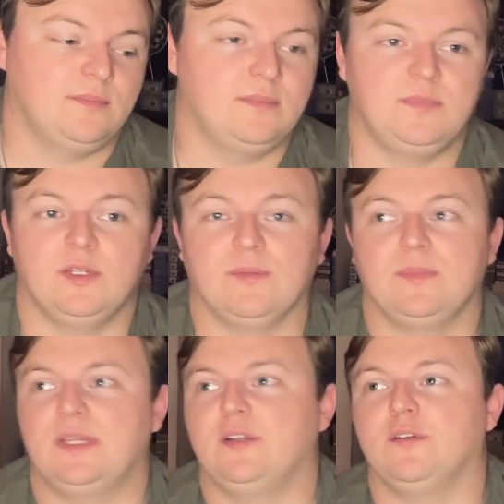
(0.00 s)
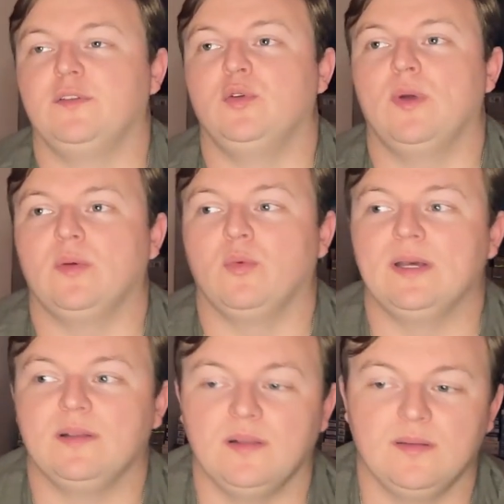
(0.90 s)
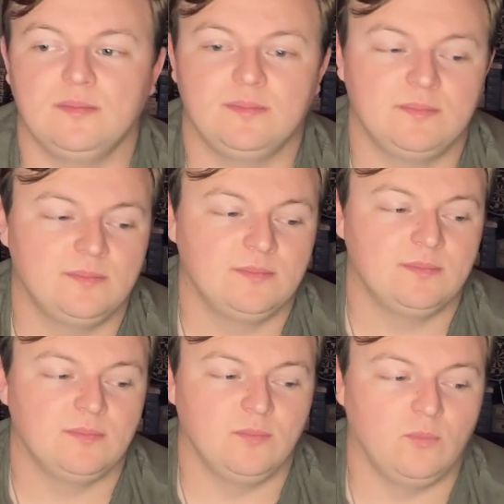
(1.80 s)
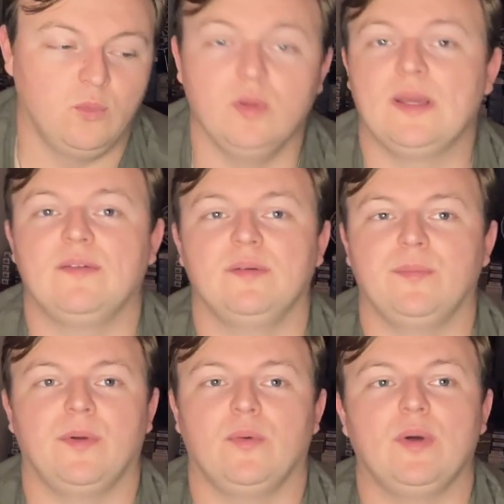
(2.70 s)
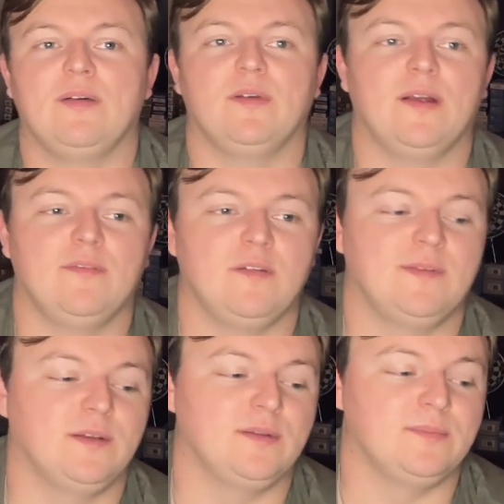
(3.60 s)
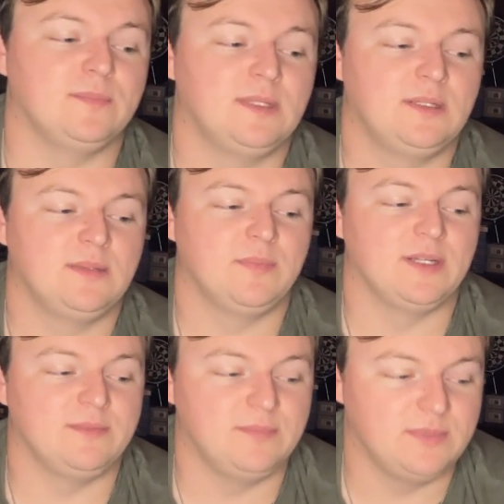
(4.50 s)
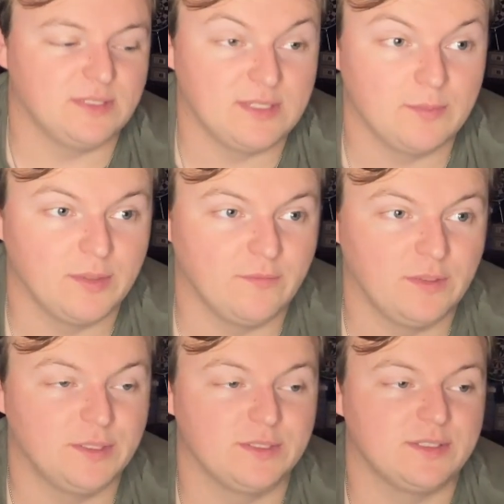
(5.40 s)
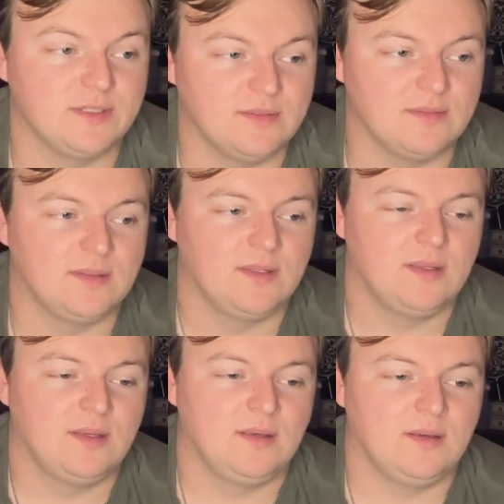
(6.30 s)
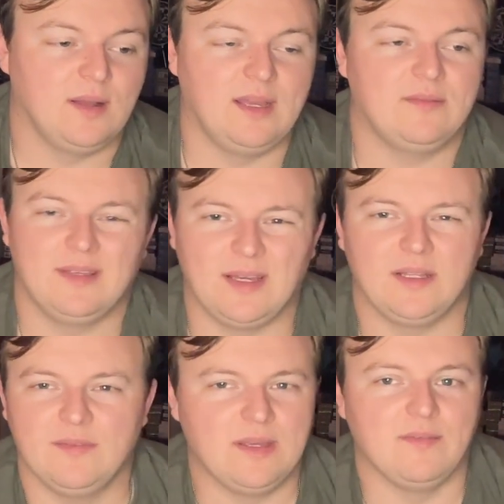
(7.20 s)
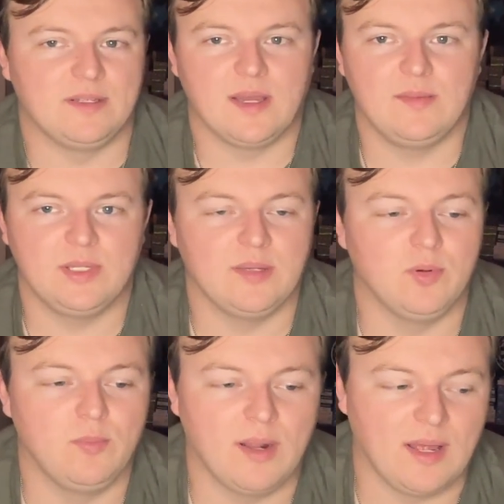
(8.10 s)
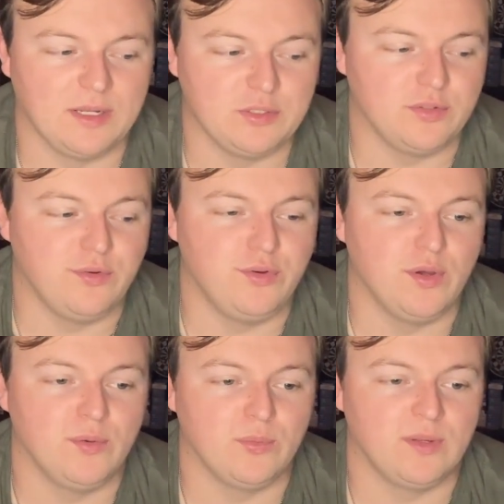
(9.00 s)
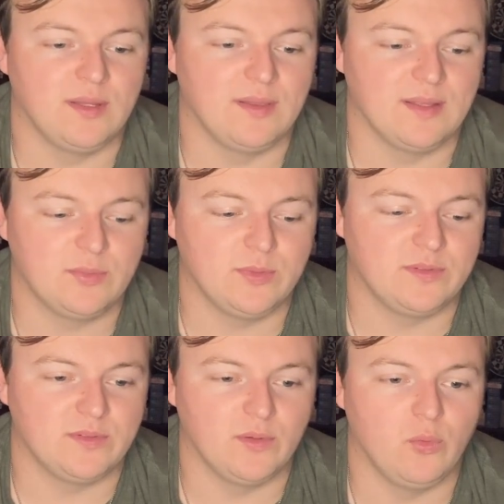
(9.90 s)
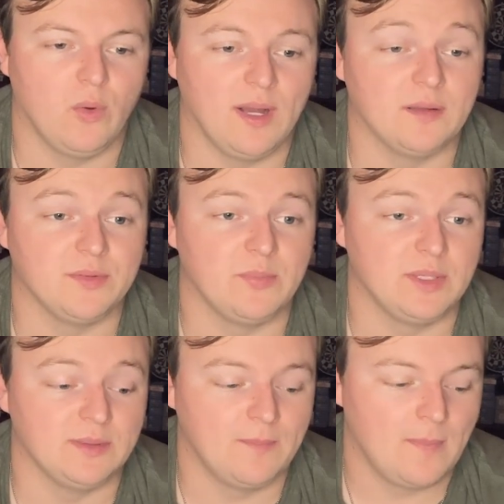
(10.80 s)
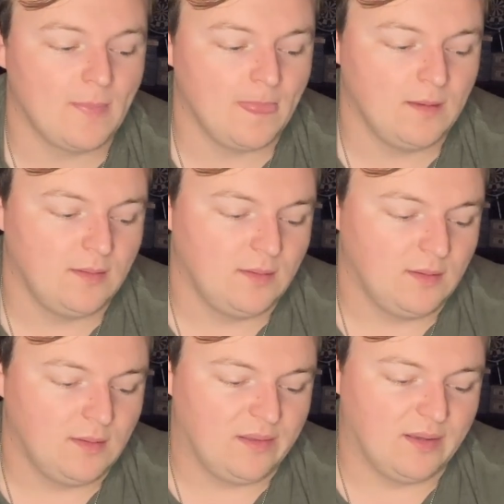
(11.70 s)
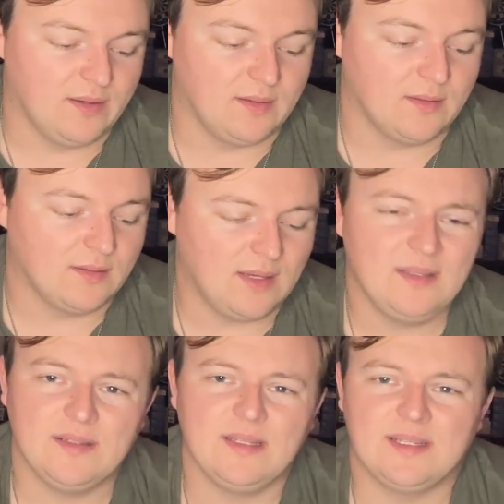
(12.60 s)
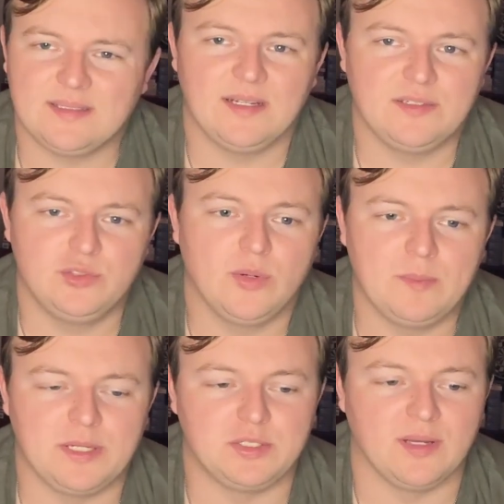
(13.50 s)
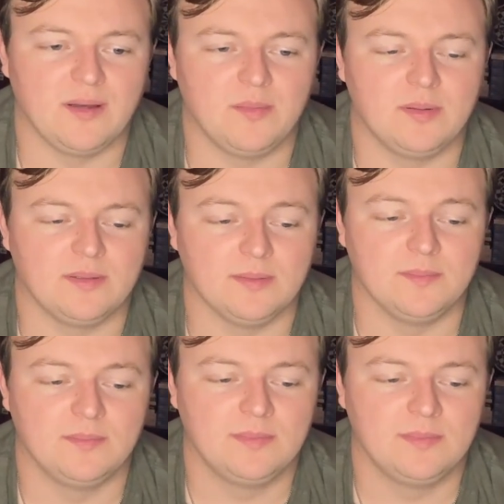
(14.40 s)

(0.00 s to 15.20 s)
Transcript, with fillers: you know, interview went well. We'll have a well, we'll have our F F L and by December first, and I have, like, I'd love to have a timetable, but I just don't, and that's what's so wild to me. I I like I said, I enjoy my job, um,